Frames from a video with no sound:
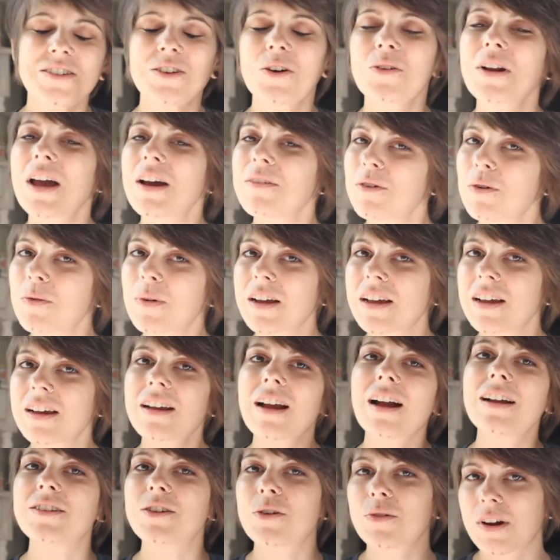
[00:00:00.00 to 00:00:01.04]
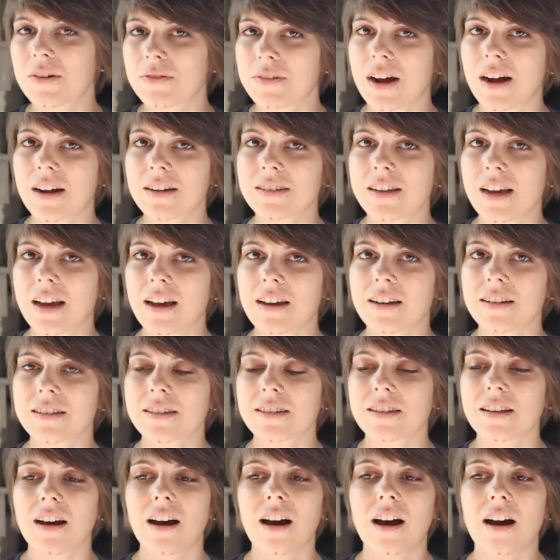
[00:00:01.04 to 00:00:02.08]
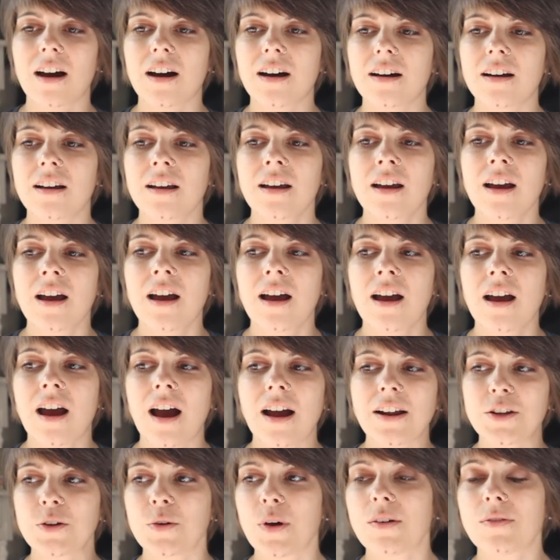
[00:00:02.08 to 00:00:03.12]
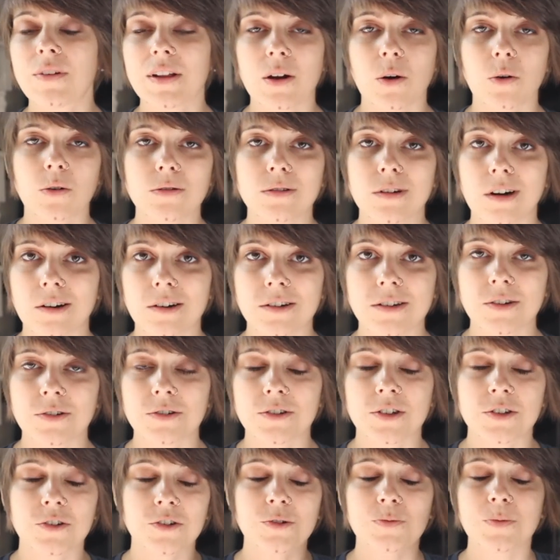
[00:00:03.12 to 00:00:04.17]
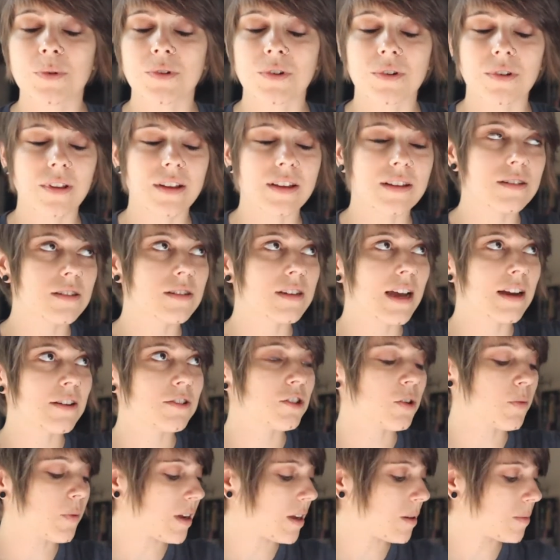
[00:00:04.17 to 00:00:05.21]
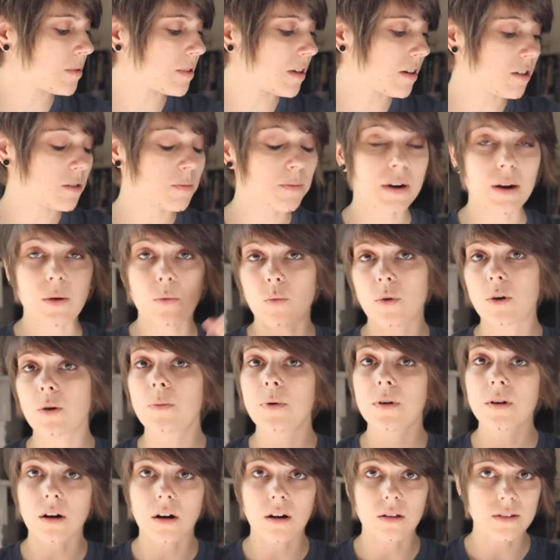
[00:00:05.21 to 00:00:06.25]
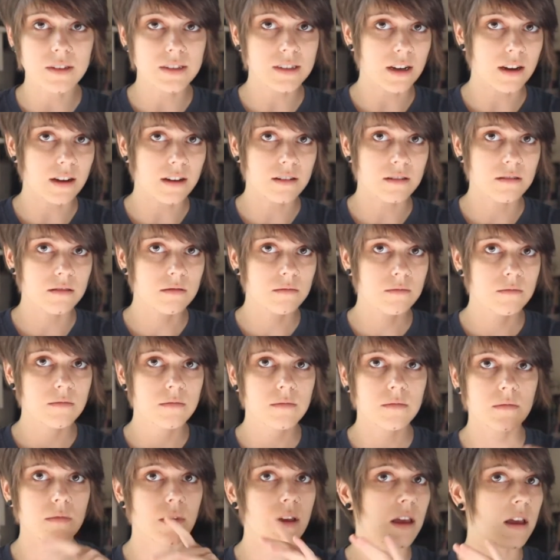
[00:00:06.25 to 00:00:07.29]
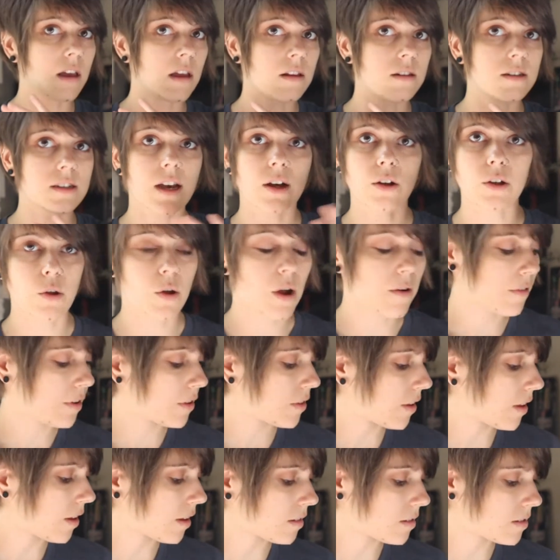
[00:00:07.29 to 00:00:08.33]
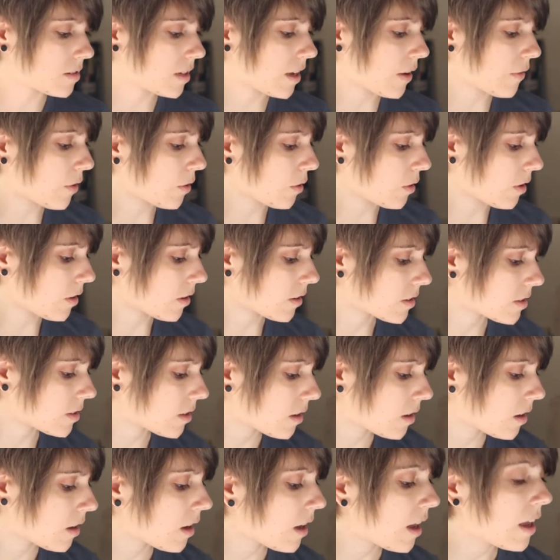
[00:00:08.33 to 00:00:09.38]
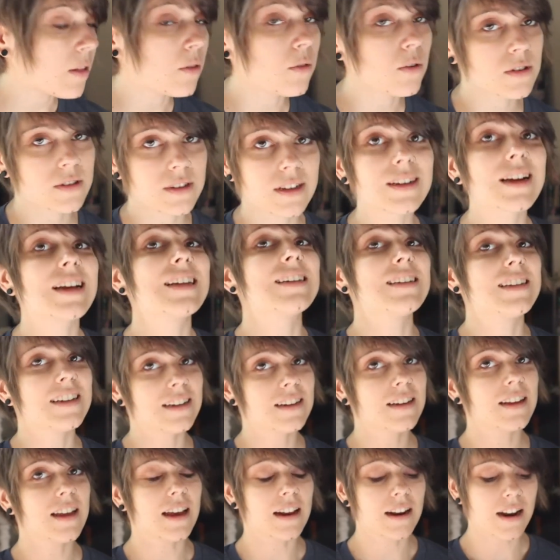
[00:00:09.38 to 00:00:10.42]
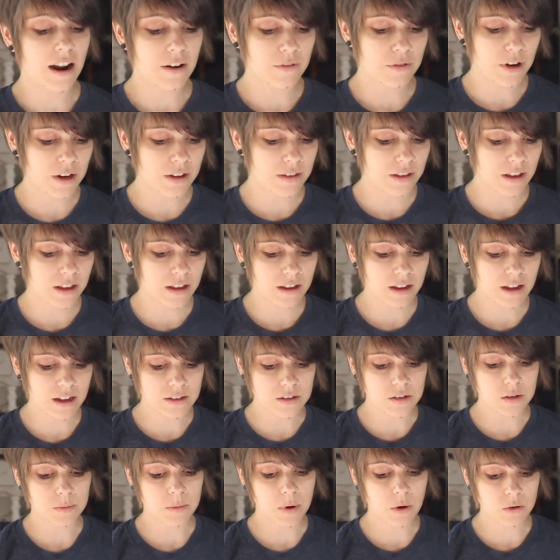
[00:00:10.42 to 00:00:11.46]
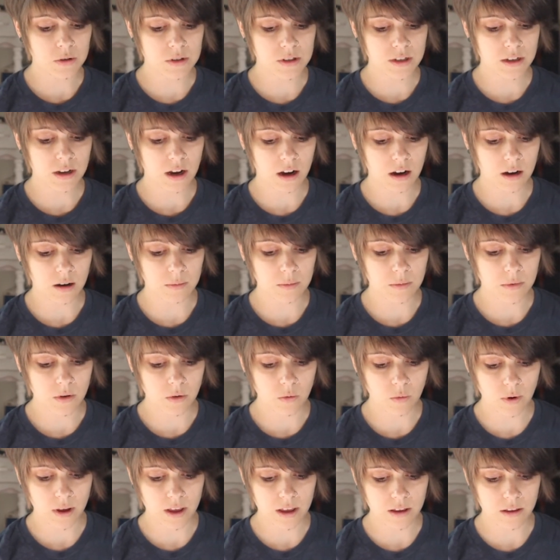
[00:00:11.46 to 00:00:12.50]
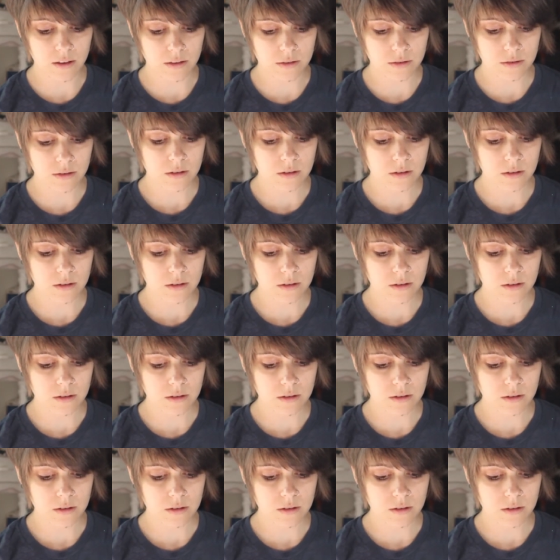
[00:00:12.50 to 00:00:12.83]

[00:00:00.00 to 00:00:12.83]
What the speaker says: don't have a wig, I don't have contacts. I do have like old Naruto shoes, but they're like stashed away upstairs. But I will put all this on and tell you everything, see how it looks, It looks like I did get everything. It's supposed to come with